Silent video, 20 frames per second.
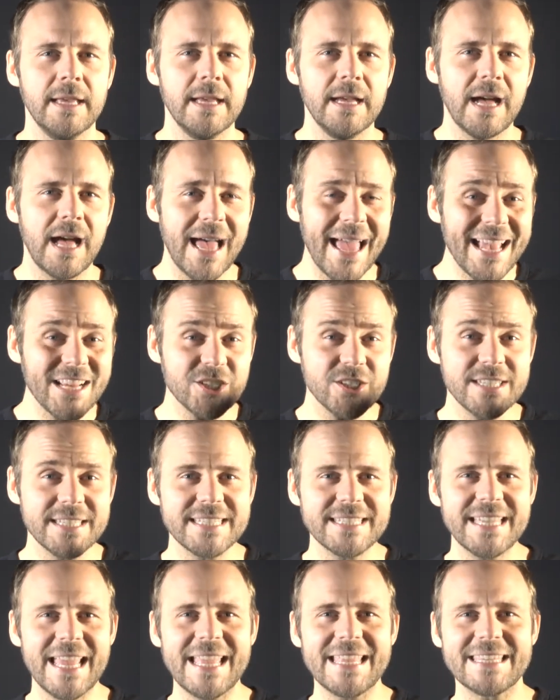I actually
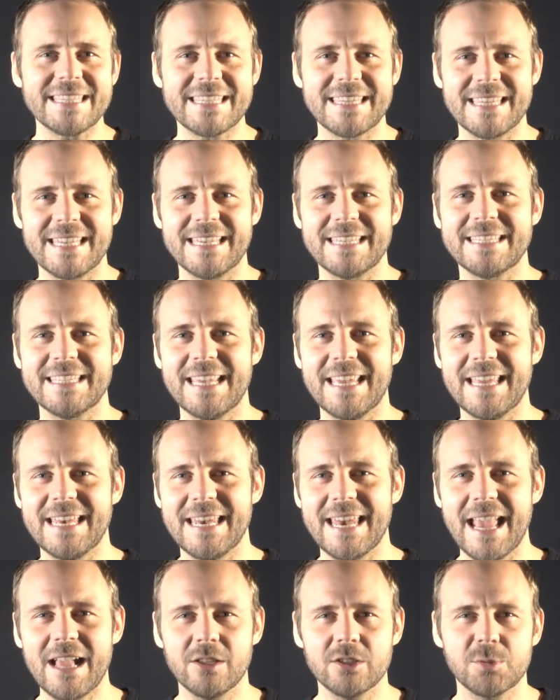sense this
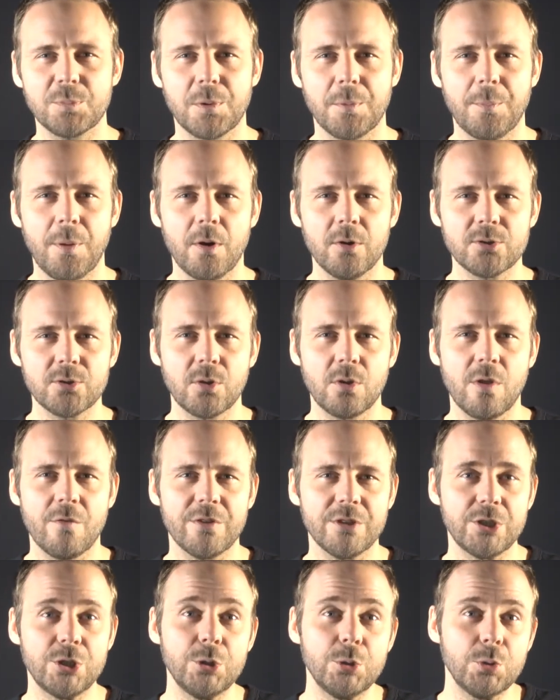in Nagel's proposal of
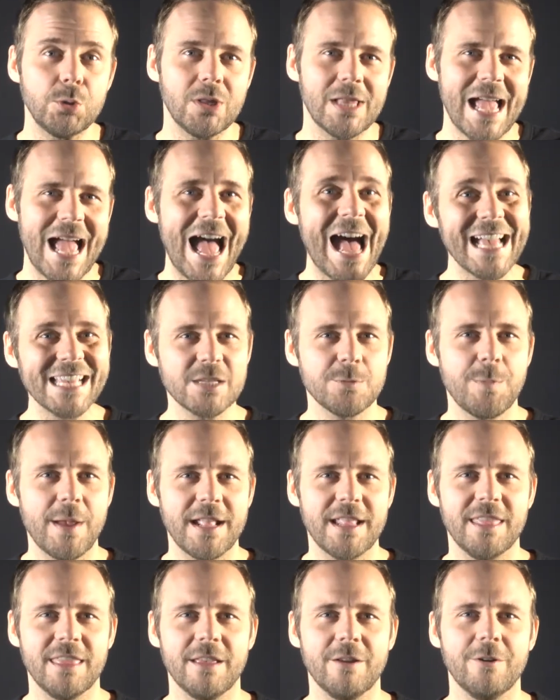a dual
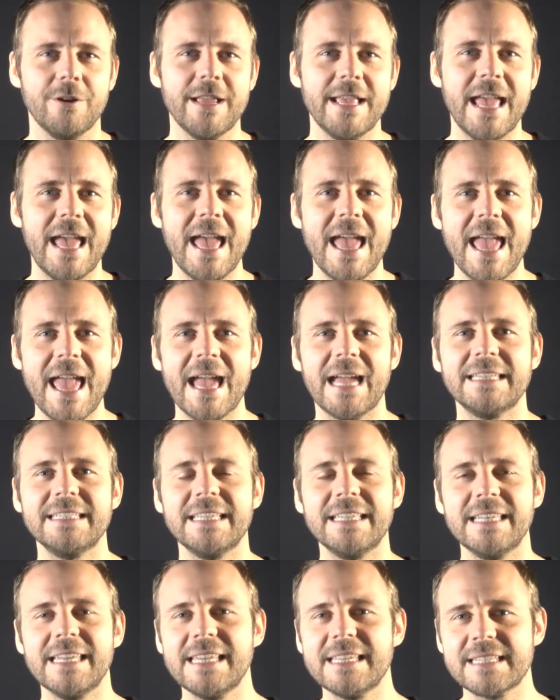aspect theory and
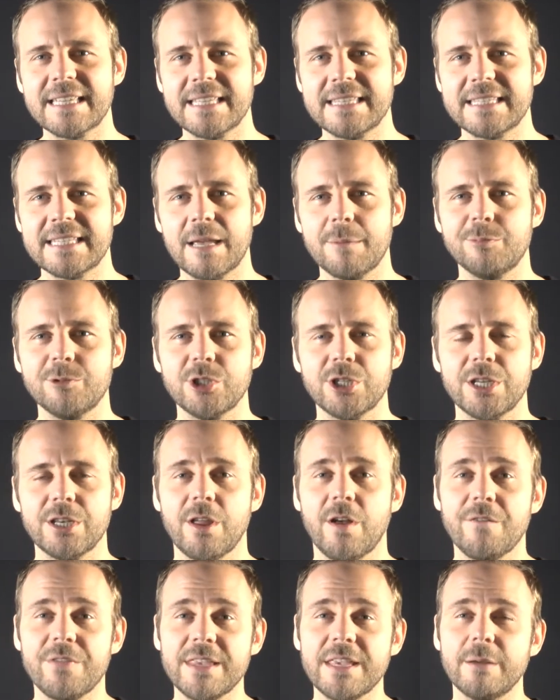in his conception
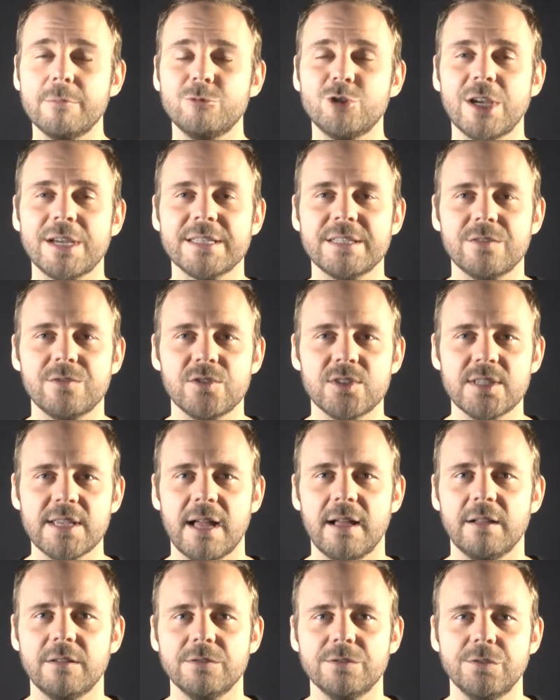of the objective
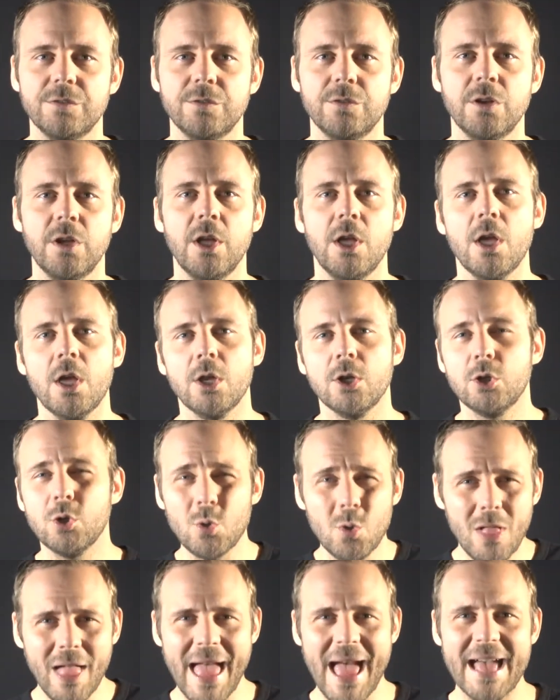self.
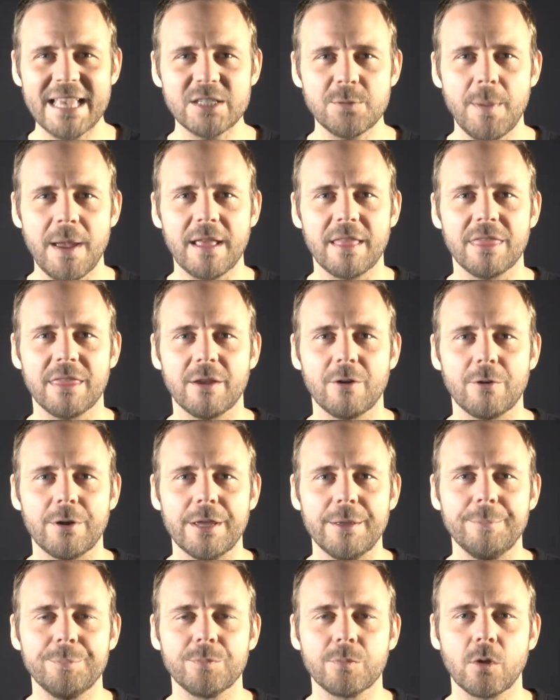Dual aspect
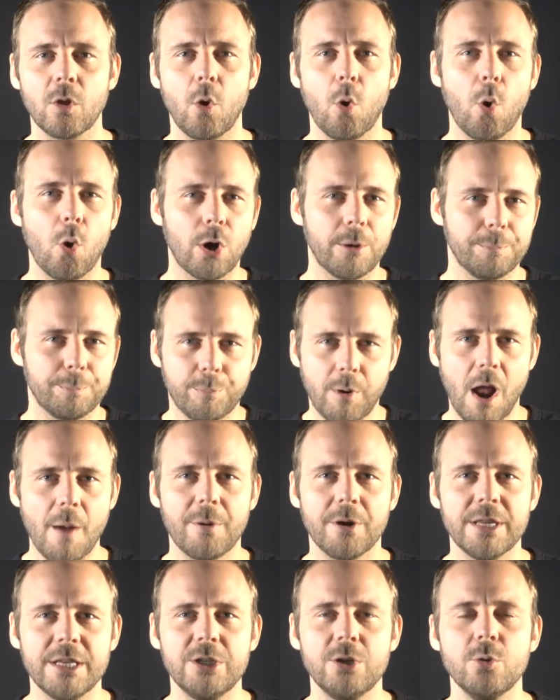theory, or
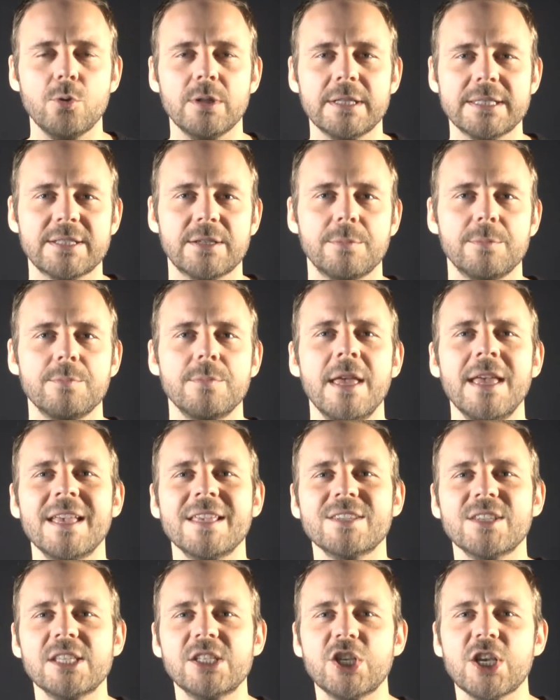property dualism,
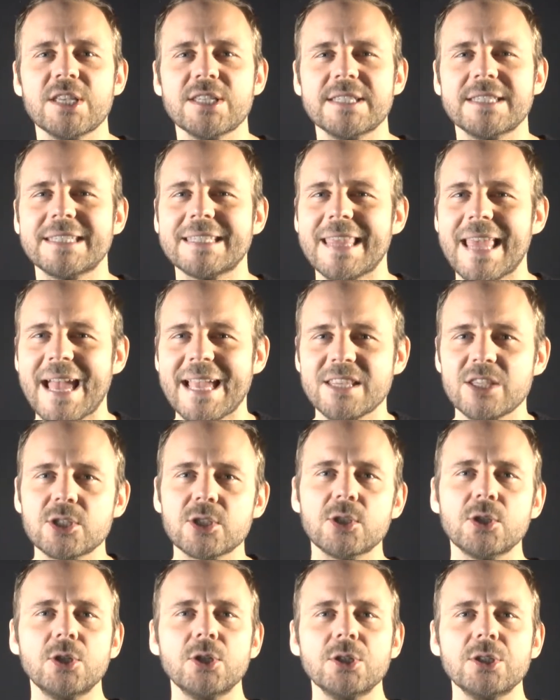suggests that
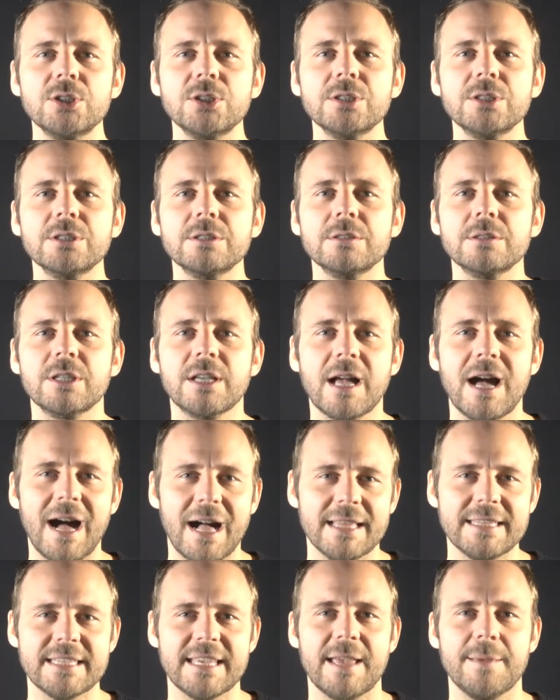certain
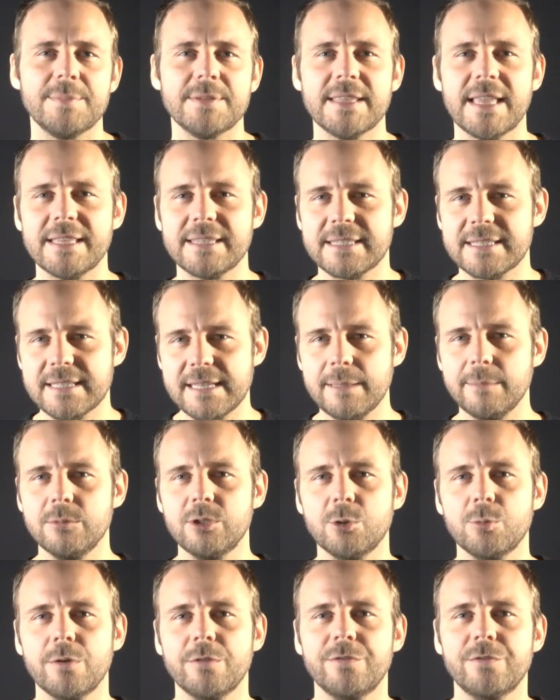concepts that seem
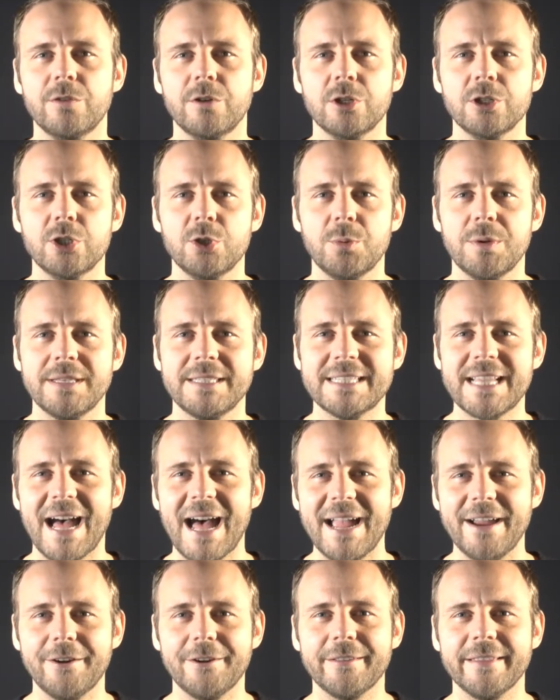to refer to
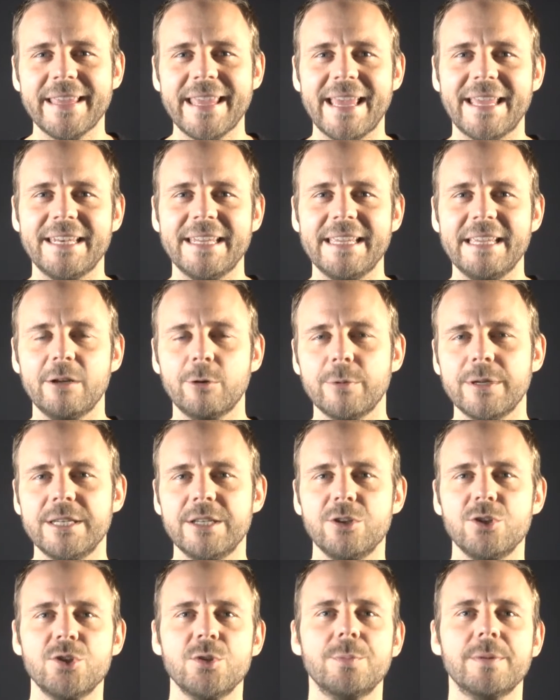entirely and
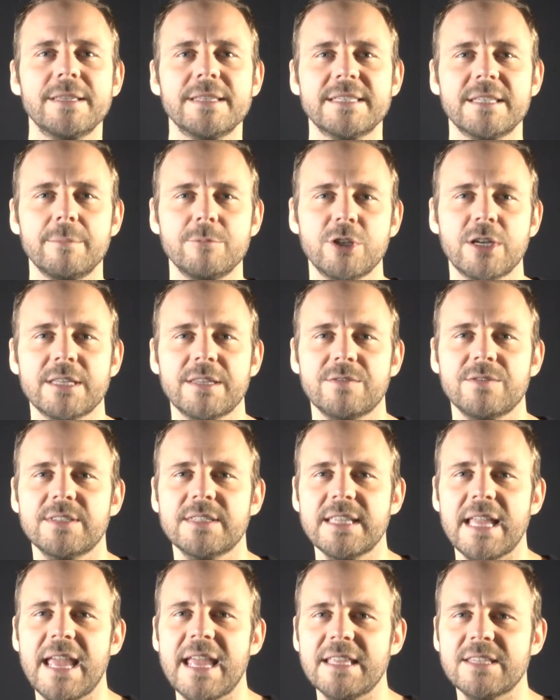irreducibly subjective
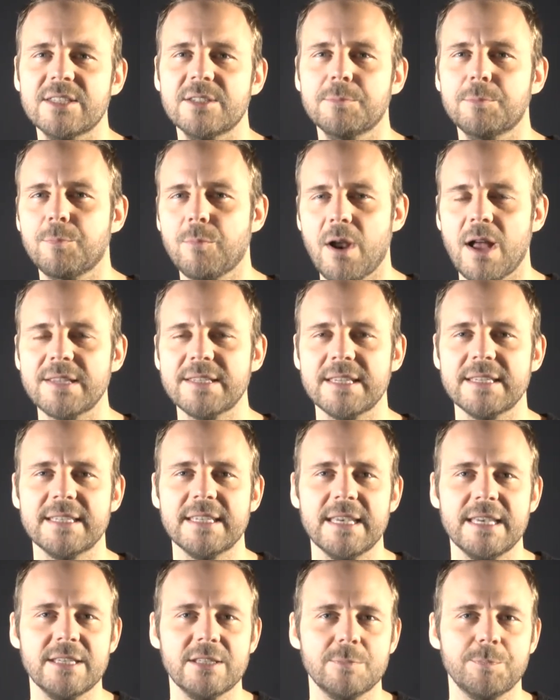states,
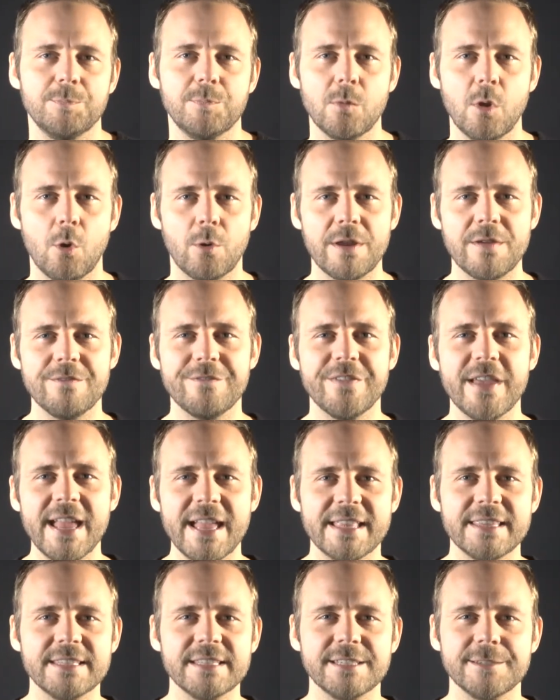processes, or
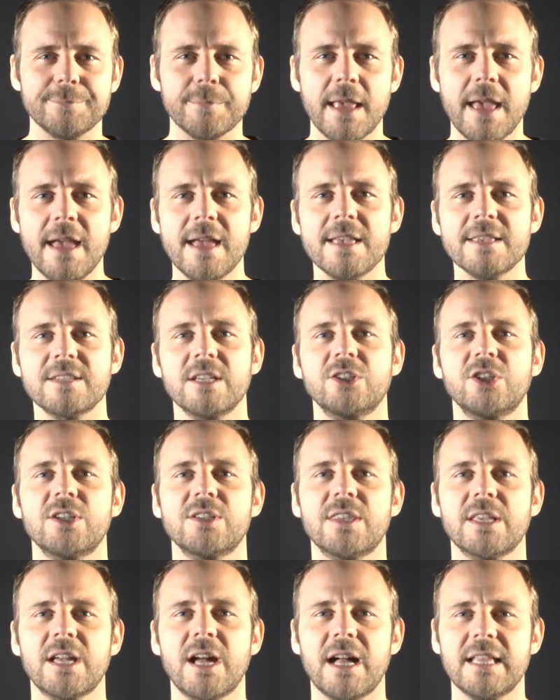events, such as
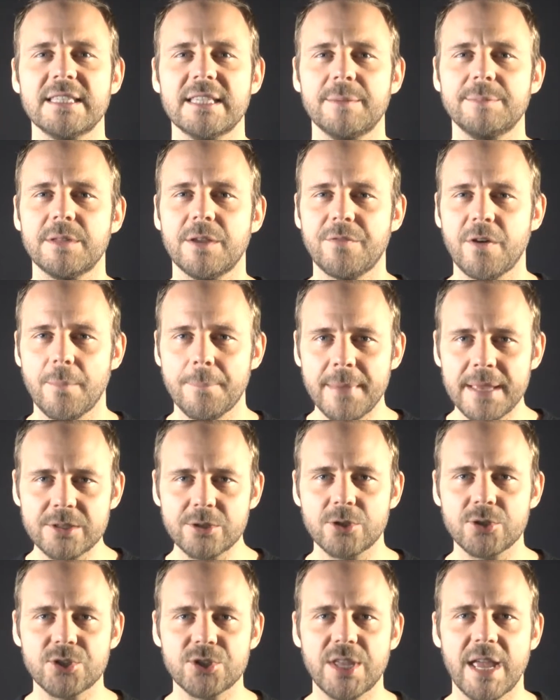the concept of a
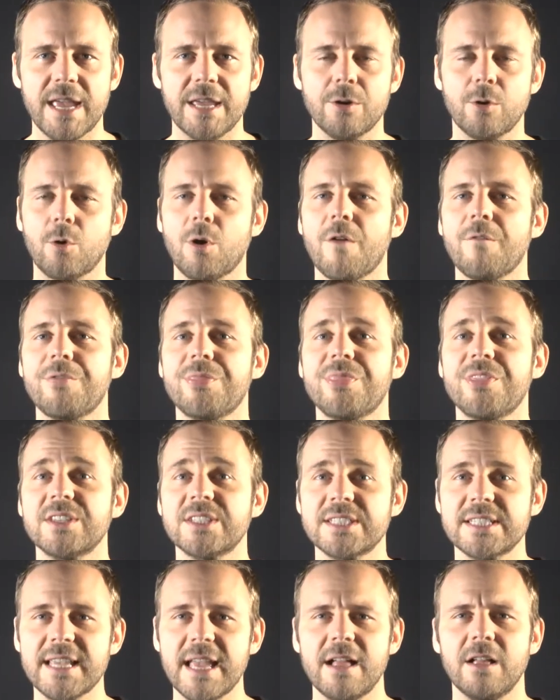mental state or of the
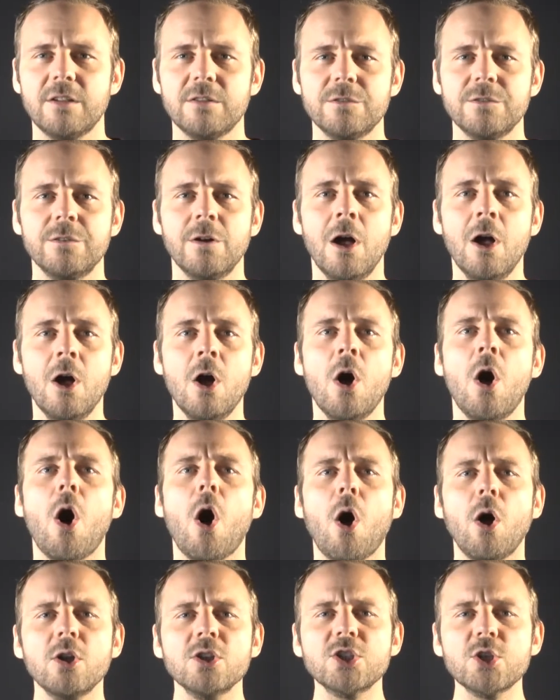self,
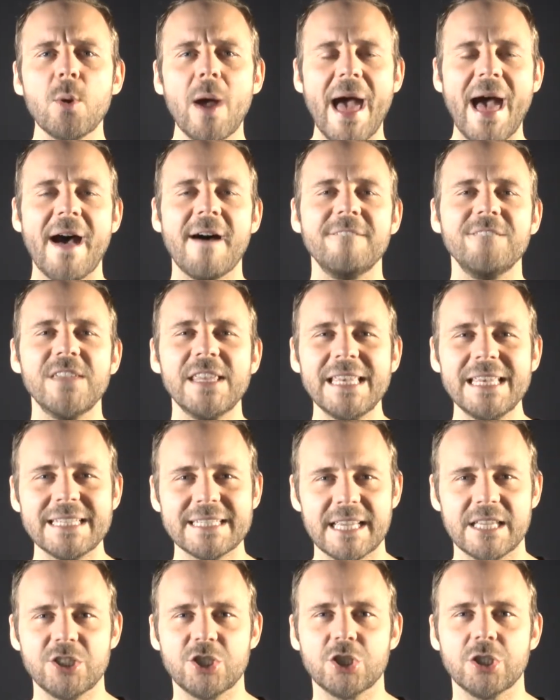also have
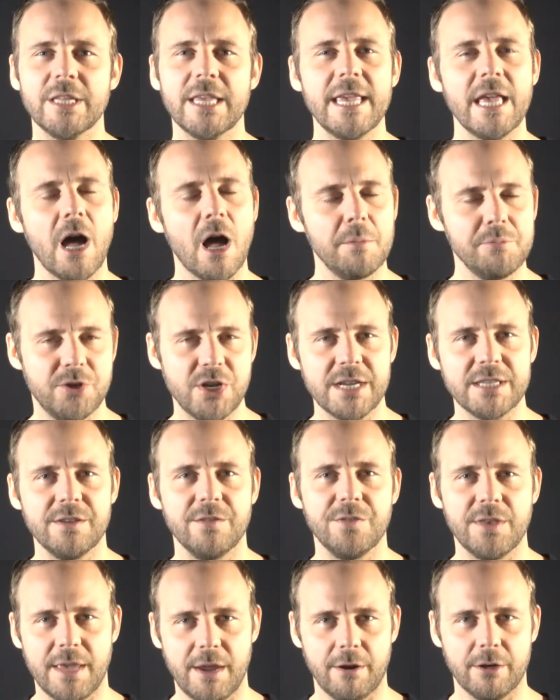essentially
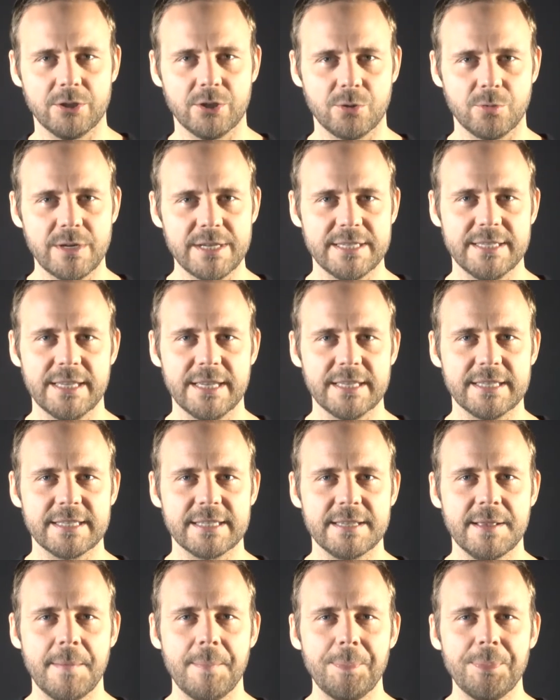objective
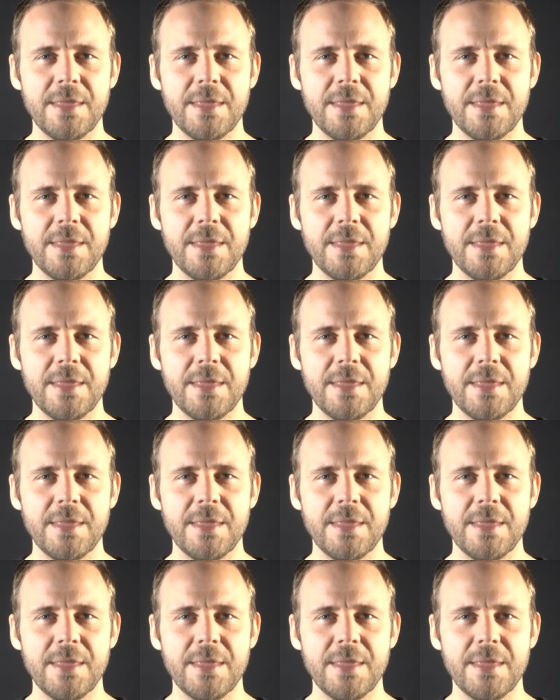characteristics.